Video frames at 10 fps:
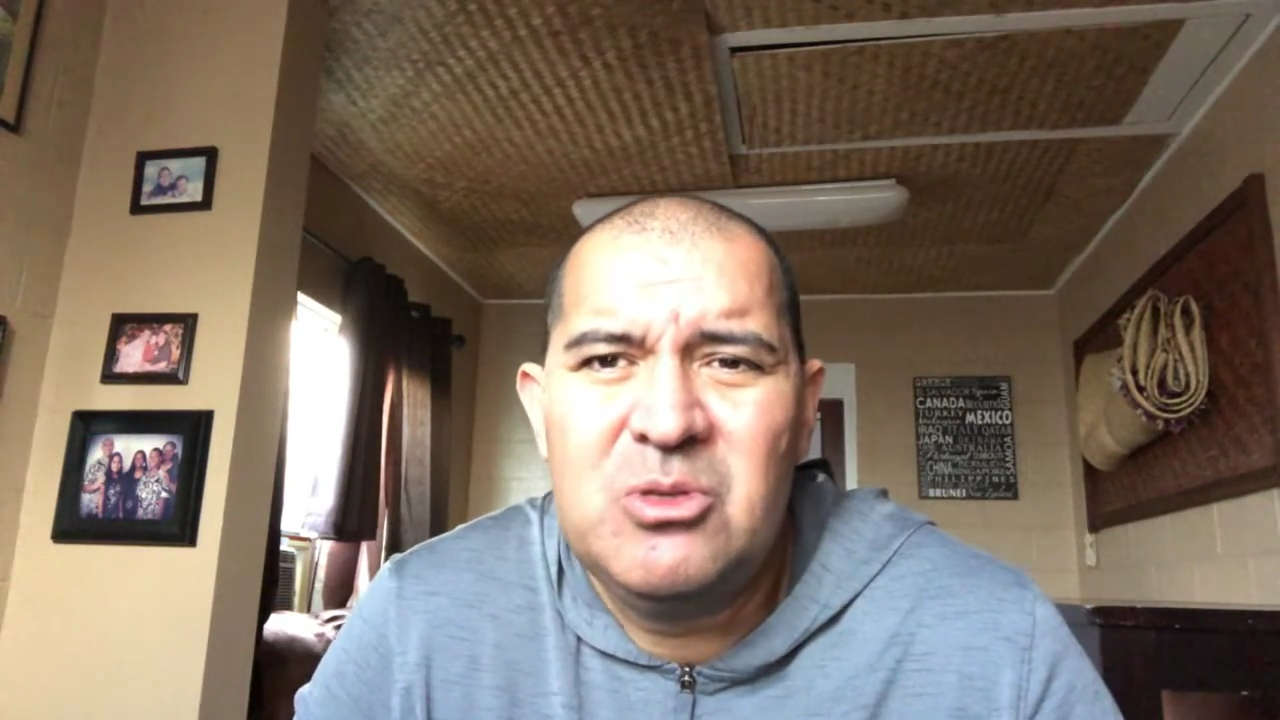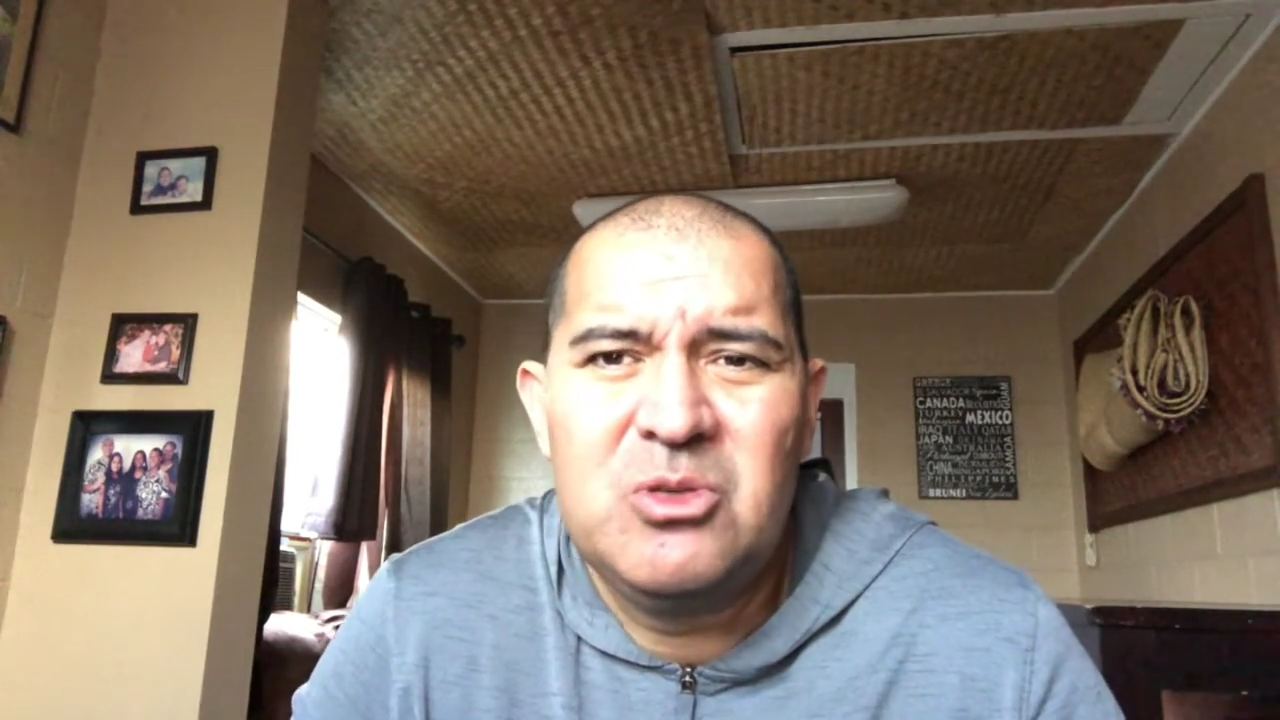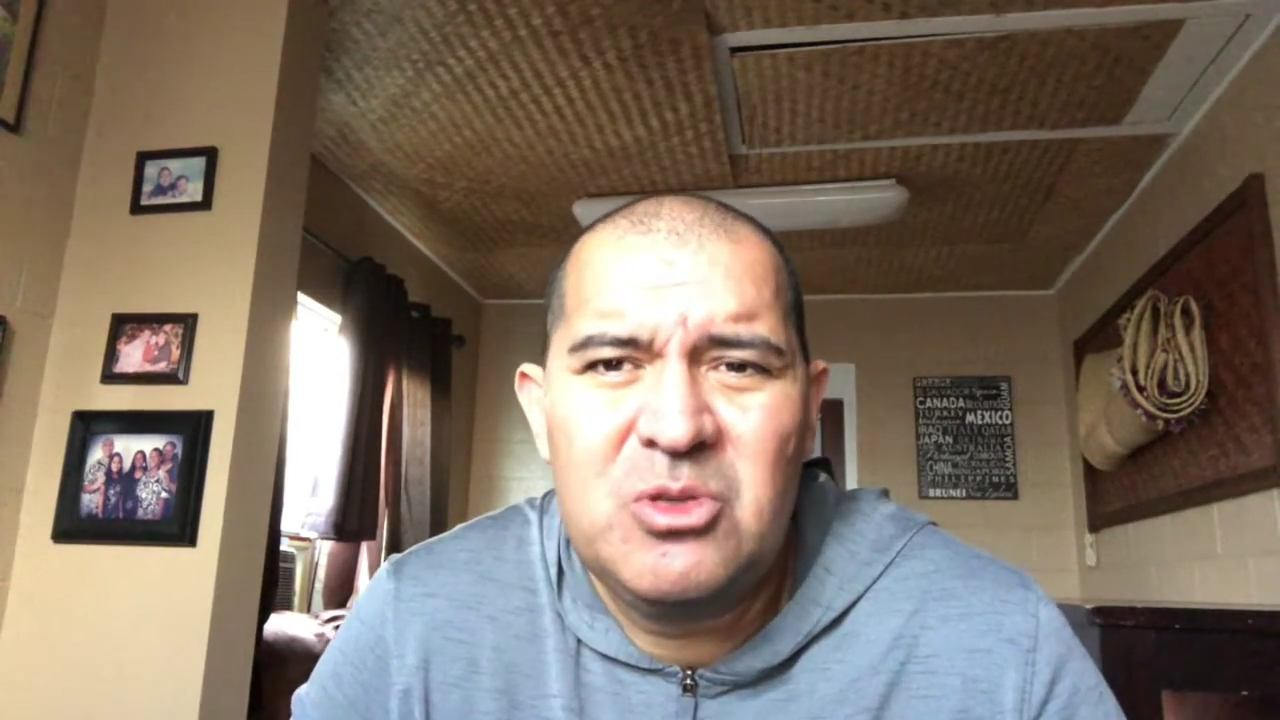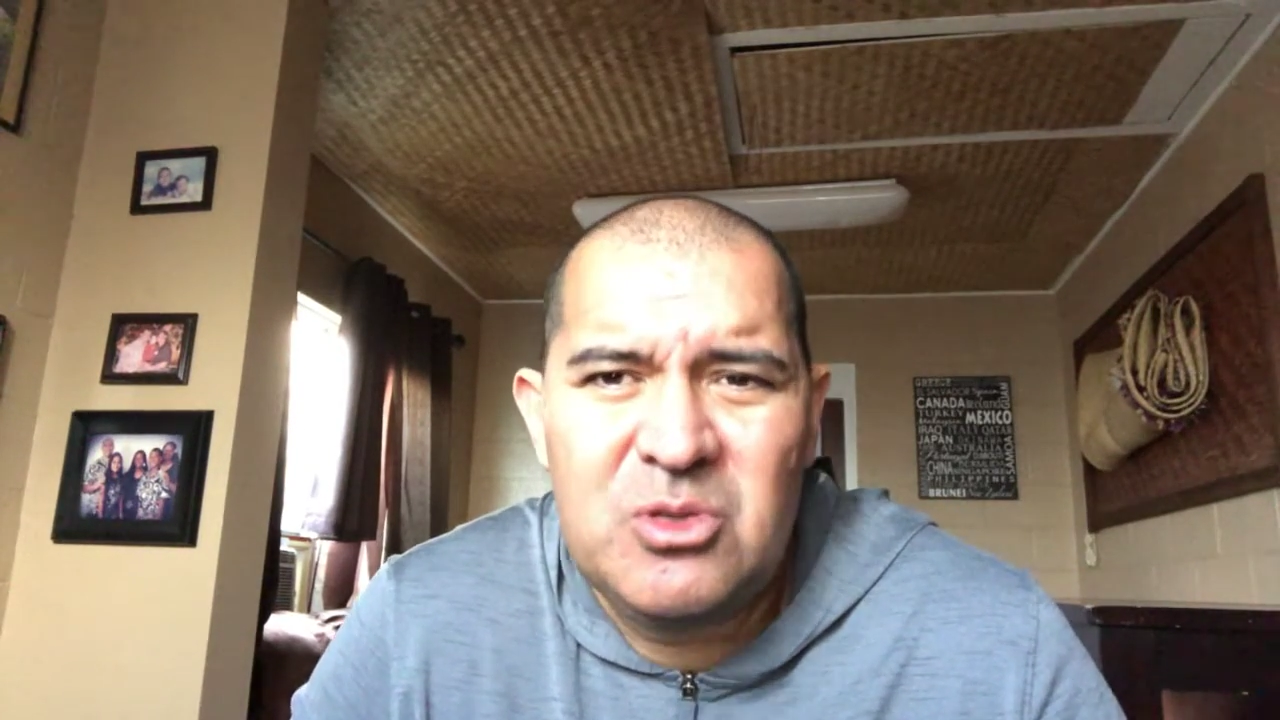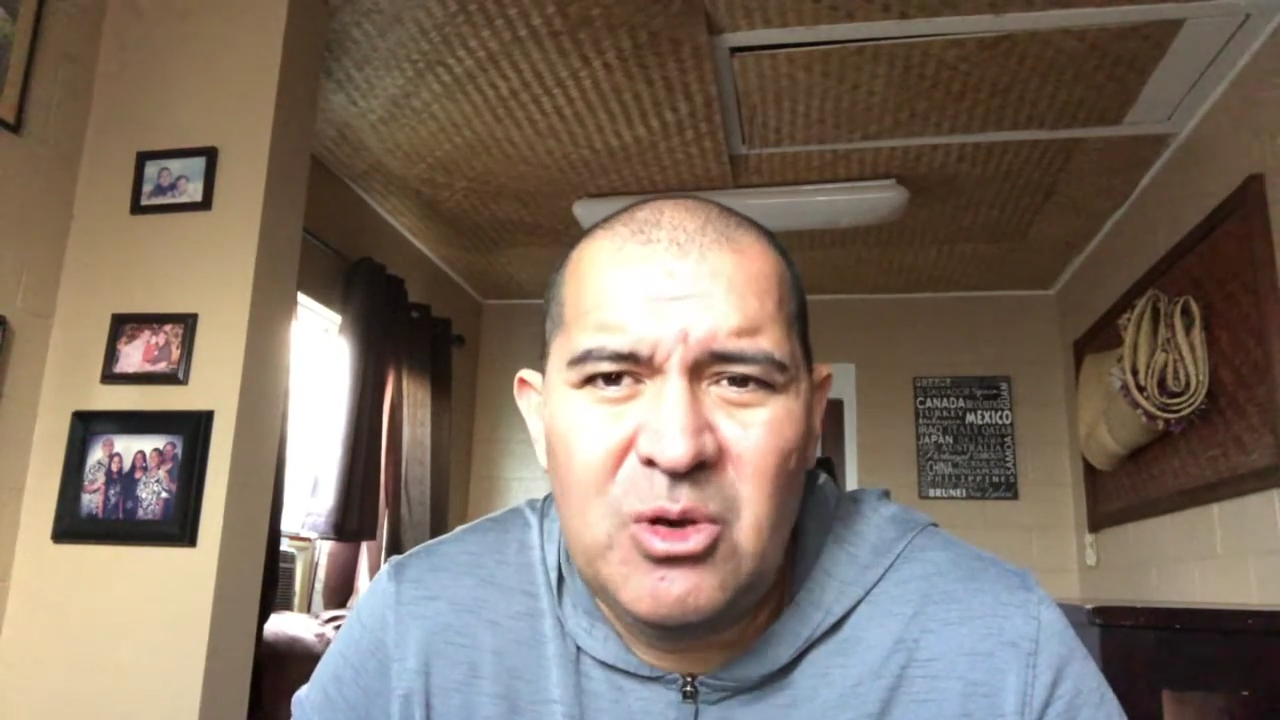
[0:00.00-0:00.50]
to
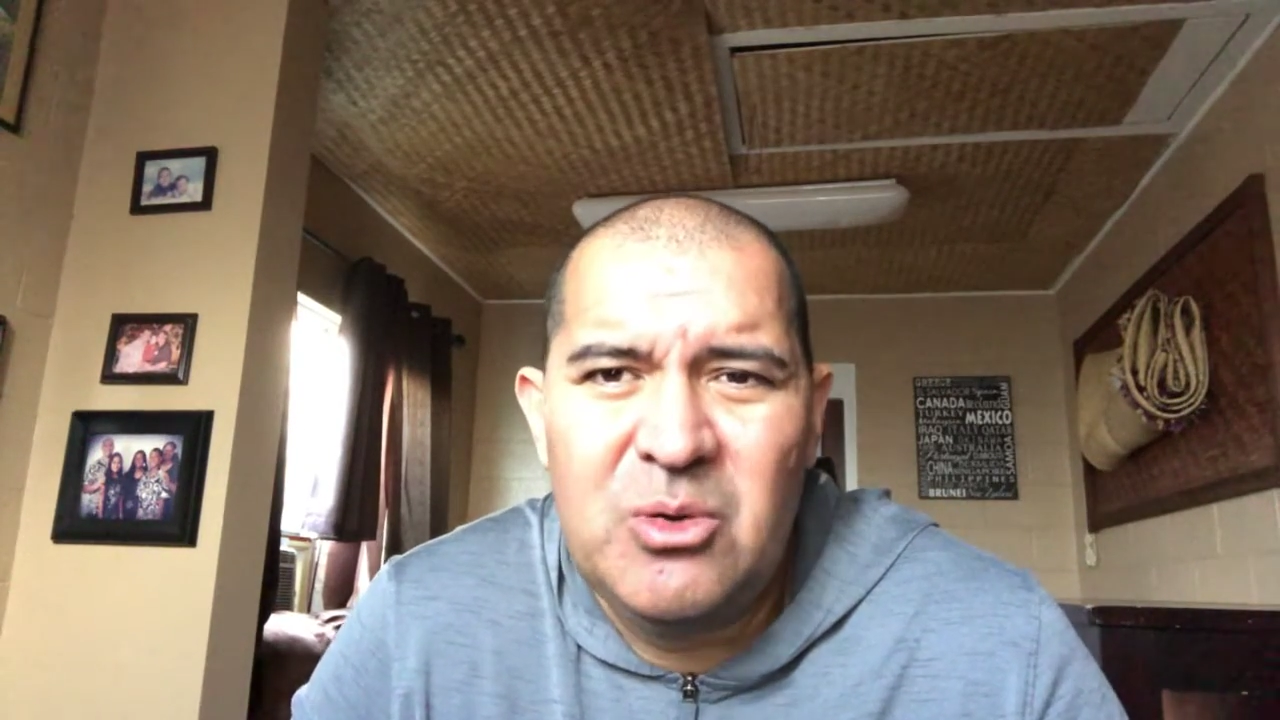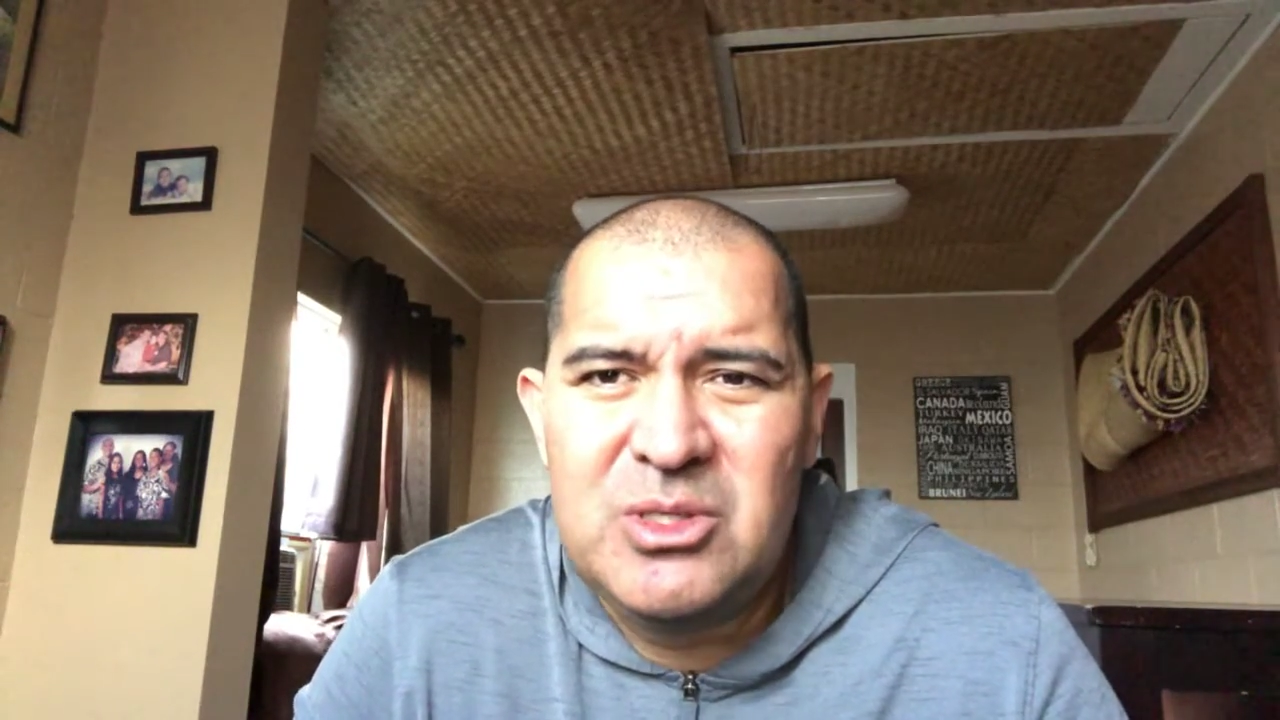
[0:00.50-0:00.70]
sow